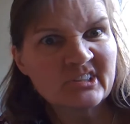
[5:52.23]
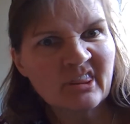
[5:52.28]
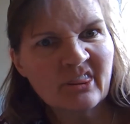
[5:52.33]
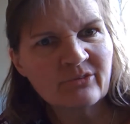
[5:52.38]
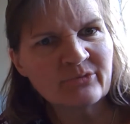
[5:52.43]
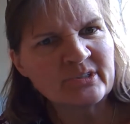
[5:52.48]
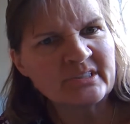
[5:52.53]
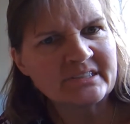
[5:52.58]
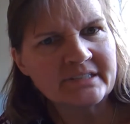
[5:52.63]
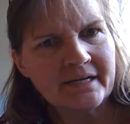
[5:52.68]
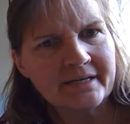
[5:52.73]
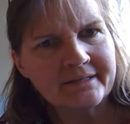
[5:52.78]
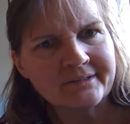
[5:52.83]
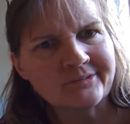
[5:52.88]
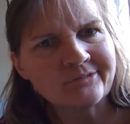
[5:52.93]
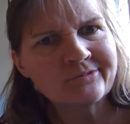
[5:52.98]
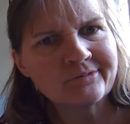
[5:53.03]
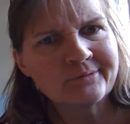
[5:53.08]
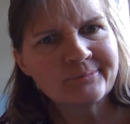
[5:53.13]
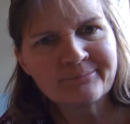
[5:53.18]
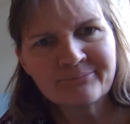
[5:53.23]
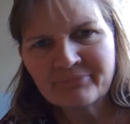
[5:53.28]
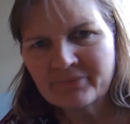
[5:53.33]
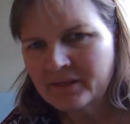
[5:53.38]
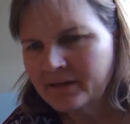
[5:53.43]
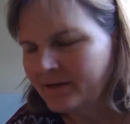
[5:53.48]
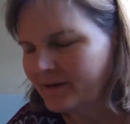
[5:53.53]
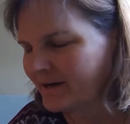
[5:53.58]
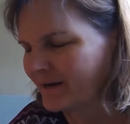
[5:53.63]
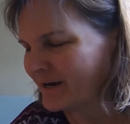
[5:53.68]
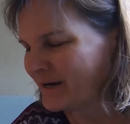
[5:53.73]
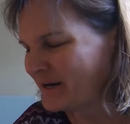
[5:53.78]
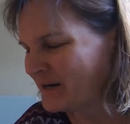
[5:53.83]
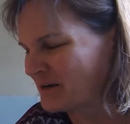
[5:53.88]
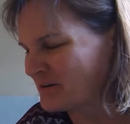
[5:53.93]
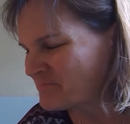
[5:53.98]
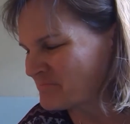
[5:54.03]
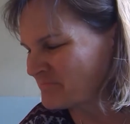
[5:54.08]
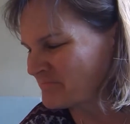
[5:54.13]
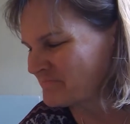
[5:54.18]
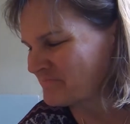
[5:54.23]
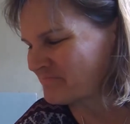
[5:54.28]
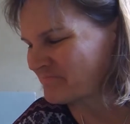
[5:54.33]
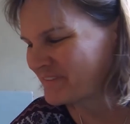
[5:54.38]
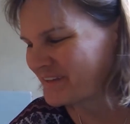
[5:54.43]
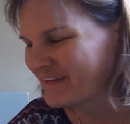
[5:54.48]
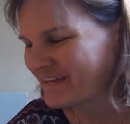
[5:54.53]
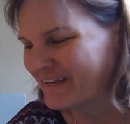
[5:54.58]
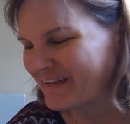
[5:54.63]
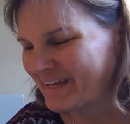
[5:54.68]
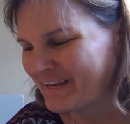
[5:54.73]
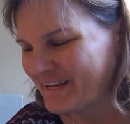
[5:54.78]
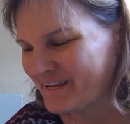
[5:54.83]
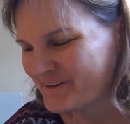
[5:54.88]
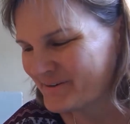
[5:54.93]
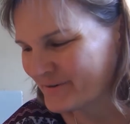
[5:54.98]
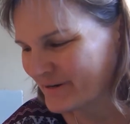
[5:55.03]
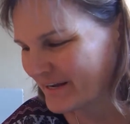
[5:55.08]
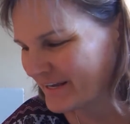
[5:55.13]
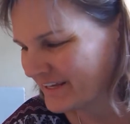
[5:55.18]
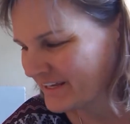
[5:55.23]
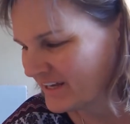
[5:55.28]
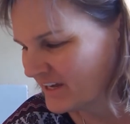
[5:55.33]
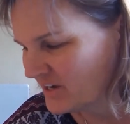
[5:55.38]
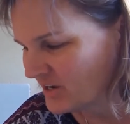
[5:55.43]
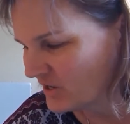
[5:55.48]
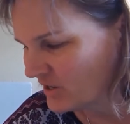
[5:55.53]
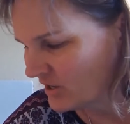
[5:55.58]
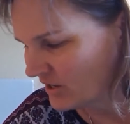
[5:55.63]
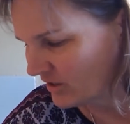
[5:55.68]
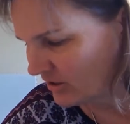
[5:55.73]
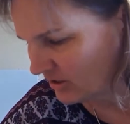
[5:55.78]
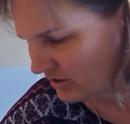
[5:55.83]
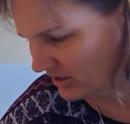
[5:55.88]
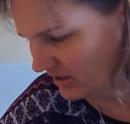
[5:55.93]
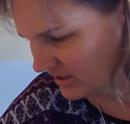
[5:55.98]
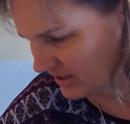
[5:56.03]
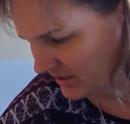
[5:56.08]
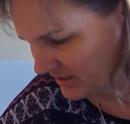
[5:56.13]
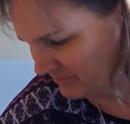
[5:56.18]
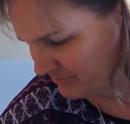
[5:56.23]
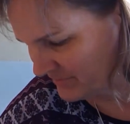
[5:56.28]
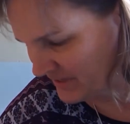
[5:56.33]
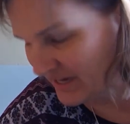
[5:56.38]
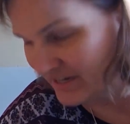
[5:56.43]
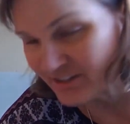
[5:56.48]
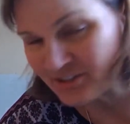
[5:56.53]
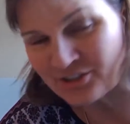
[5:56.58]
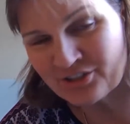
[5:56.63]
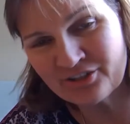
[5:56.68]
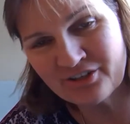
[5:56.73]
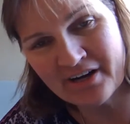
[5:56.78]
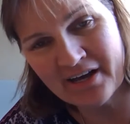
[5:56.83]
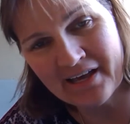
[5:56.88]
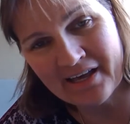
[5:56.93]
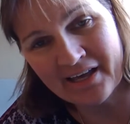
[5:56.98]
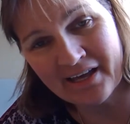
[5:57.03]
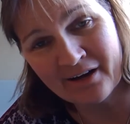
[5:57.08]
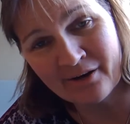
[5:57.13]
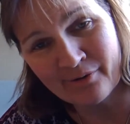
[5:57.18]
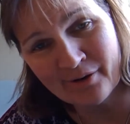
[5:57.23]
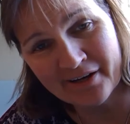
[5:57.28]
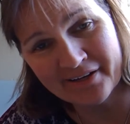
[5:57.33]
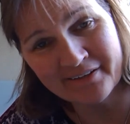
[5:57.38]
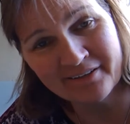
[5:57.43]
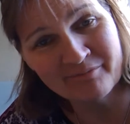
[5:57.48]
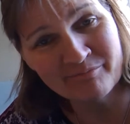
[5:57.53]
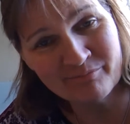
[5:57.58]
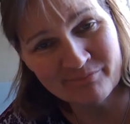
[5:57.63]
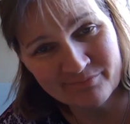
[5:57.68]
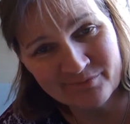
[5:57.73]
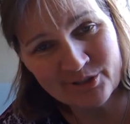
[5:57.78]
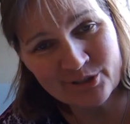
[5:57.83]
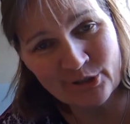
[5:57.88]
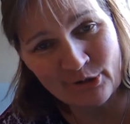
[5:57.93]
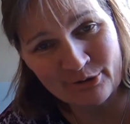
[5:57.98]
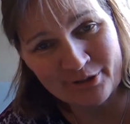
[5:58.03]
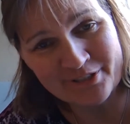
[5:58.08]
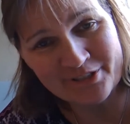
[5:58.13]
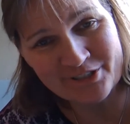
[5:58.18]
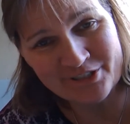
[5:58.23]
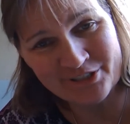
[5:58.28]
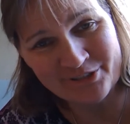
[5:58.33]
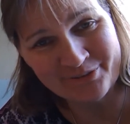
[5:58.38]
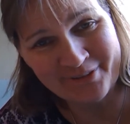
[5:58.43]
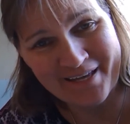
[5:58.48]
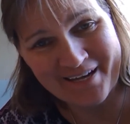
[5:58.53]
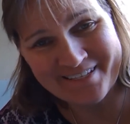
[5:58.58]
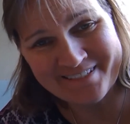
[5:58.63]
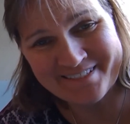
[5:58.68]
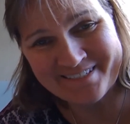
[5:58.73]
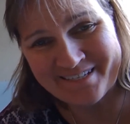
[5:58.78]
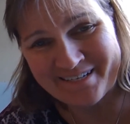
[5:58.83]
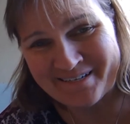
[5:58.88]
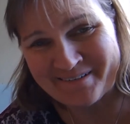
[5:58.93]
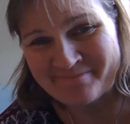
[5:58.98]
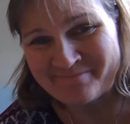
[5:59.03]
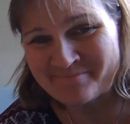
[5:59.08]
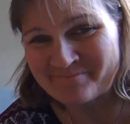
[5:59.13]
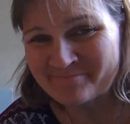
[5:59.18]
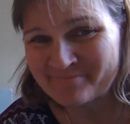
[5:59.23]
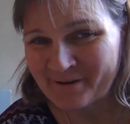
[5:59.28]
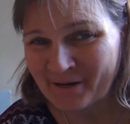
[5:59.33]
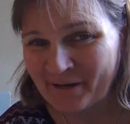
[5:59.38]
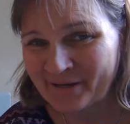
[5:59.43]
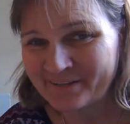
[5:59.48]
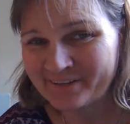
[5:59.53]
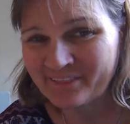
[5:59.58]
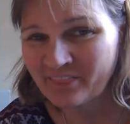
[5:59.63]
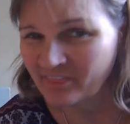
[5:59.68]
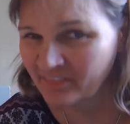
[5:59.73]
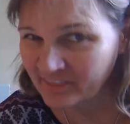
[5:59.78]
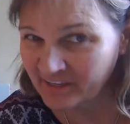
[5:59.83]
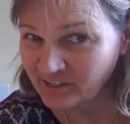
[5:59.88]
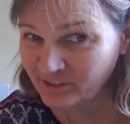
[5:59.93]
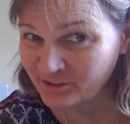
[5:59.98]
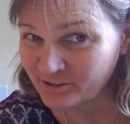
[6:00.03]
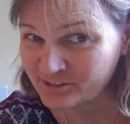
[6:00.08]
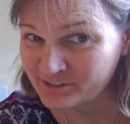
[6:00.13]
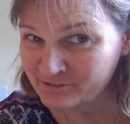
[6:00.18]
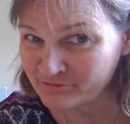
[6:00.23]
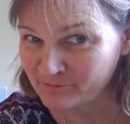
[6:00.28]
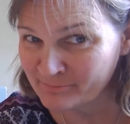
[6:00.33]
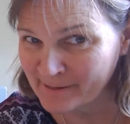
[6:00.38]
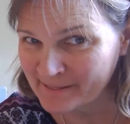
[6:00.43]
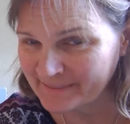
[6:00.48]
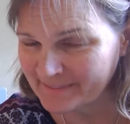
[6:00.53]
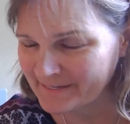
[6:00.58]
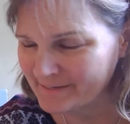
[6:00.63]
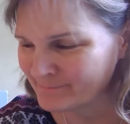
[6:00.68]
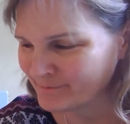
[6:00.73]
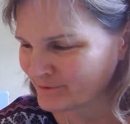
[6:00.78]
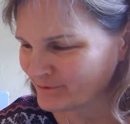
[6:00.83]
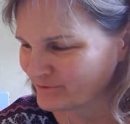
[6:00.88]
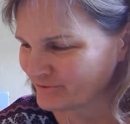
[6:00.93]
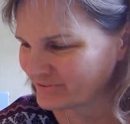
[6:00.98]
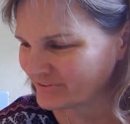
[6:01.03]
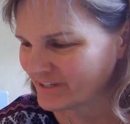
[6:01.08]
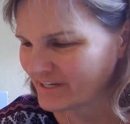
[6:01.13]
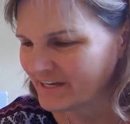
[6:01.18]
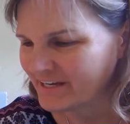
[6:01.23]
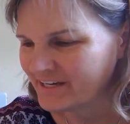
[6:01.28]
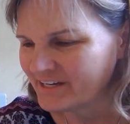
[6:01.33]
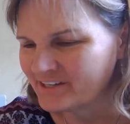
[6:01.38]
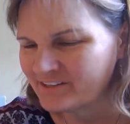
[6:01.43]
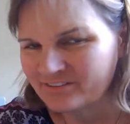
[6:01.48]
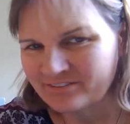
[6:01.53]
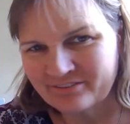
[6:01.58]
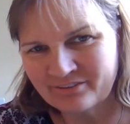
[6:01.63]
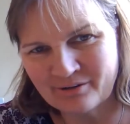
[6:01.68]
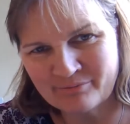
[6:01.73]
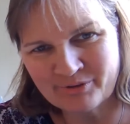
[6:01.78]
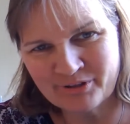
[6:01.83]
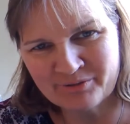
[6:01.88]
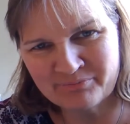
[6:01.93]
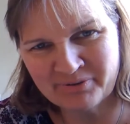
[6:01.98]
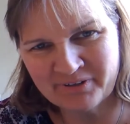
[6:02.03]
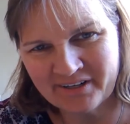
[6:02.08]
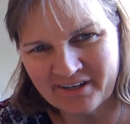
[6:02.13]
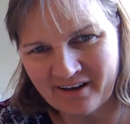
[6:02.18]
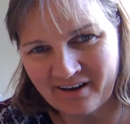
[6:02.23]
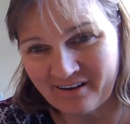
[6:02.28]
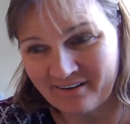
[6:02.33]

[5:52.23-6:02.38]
3 seconds. Anyway, I'm not sure how I showed it to you last time, but thank goodness for my labels. So I'm going to put